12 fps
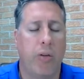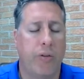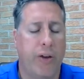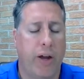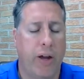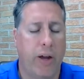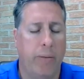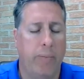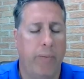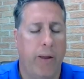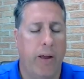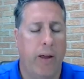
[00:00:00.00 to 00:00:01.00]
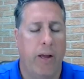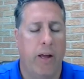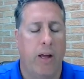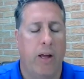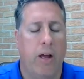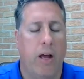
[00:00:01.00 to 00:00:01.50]
all the time,
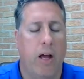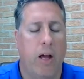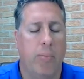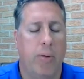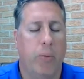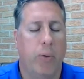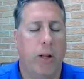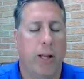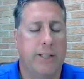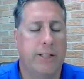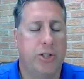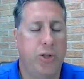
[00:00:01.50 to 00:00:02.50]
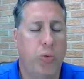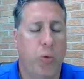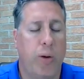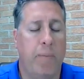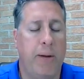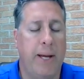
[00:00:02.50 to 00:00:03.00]
uh, but realize that you
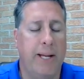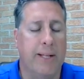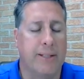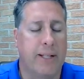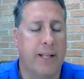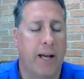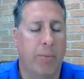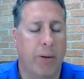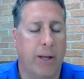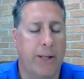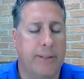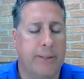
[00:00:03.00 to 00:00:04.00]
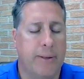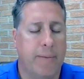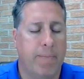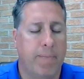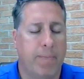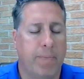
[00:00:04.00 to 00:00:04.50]
want to meet us in that place
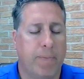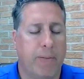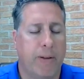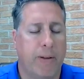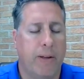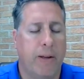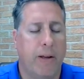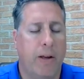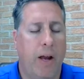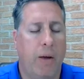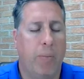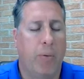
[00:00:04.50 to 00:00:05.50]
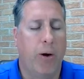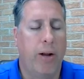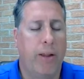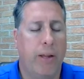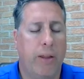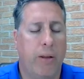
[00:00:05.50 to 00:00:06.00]
uh, and
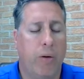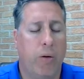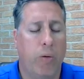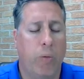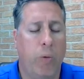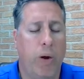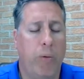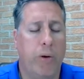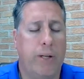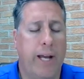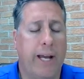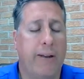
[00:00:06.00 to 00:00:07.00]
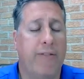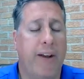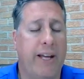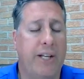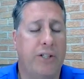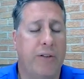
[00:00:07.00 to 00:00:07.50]
pray that we would take
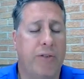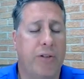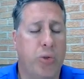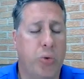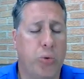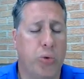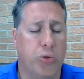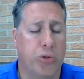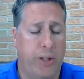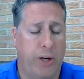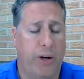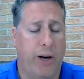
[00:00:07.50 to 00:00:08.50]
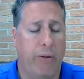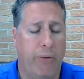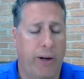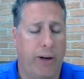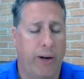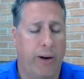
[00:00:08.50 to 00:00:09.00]
advantage of the tools that are out
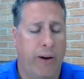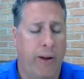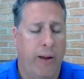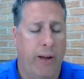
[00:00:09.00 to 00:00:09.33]
there.